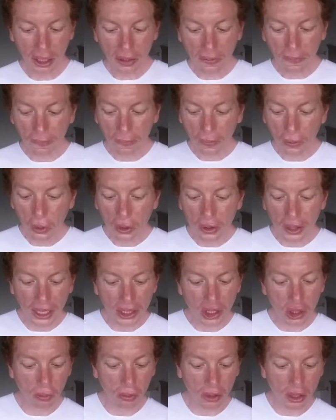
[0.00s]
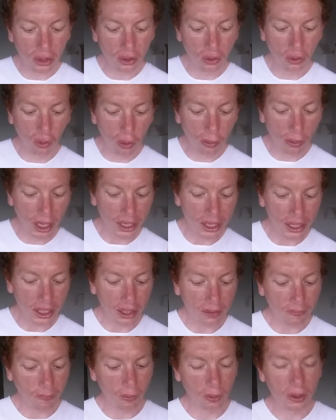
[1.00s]
Eat food that you wouldn't normally
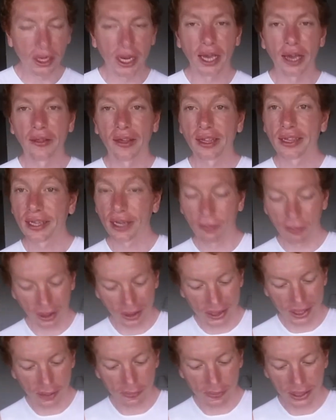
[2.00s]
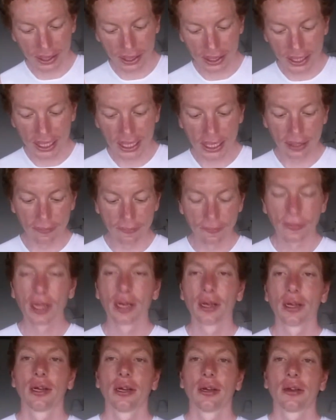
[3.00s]
eat for a day. That's number 17.
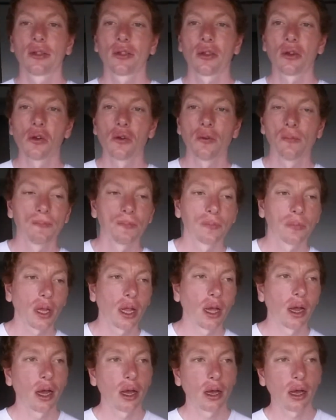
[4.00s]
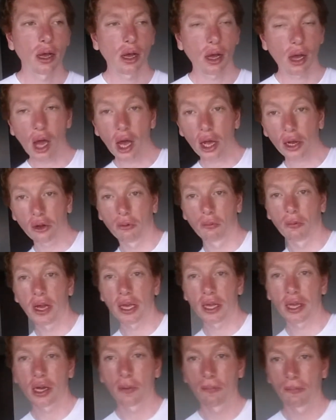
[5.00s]
So I could
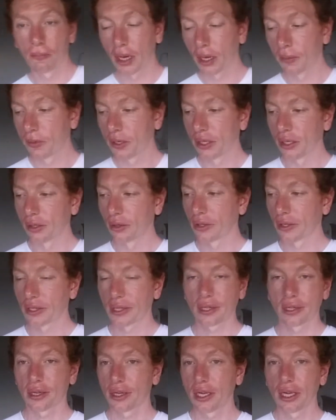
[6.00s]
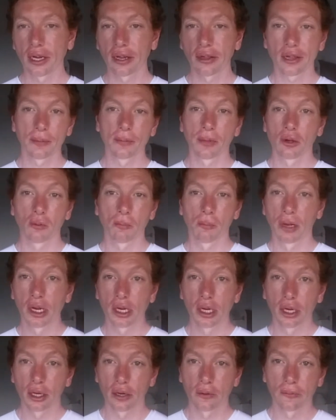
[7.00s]
wake up maybe just eating something
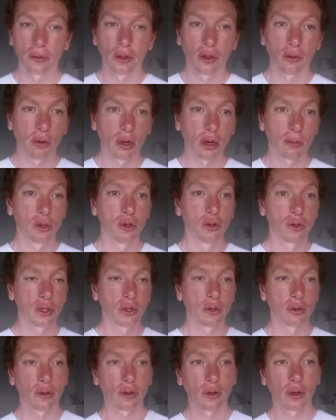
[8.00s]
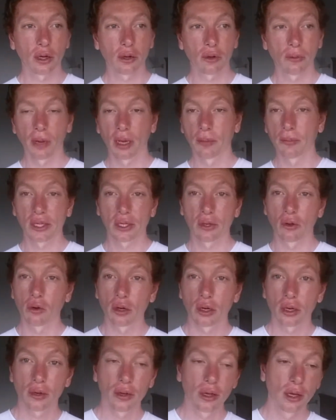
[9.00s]
completely different to what I'm used to. So I could maybe
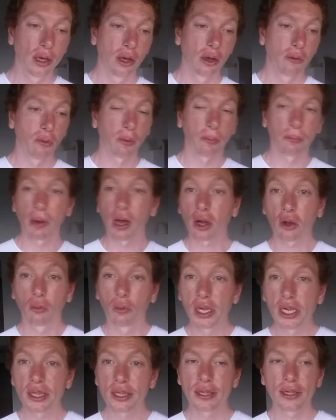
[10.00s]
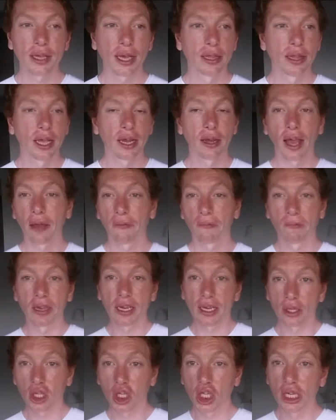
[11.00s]
start with buckwheat and then have
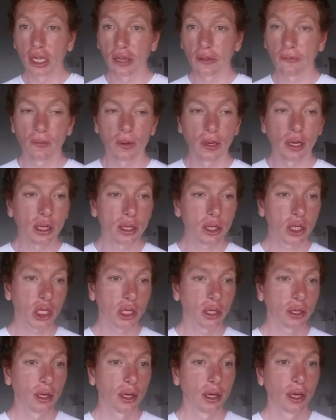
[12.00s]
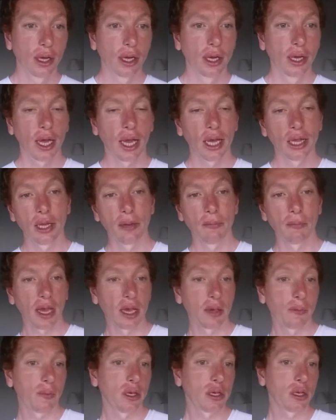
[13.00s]
vegan cheese for lunch and then
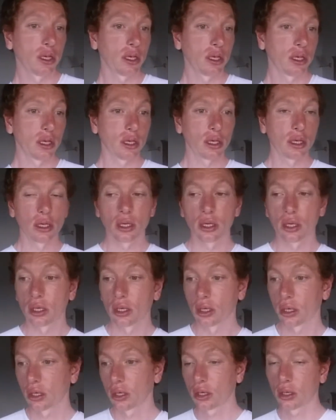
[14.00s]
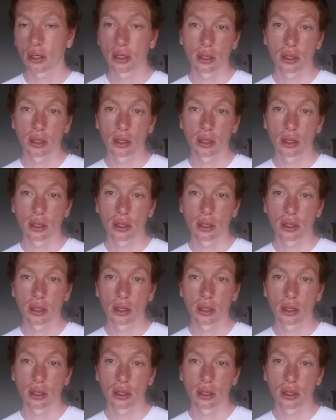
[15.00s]
maybe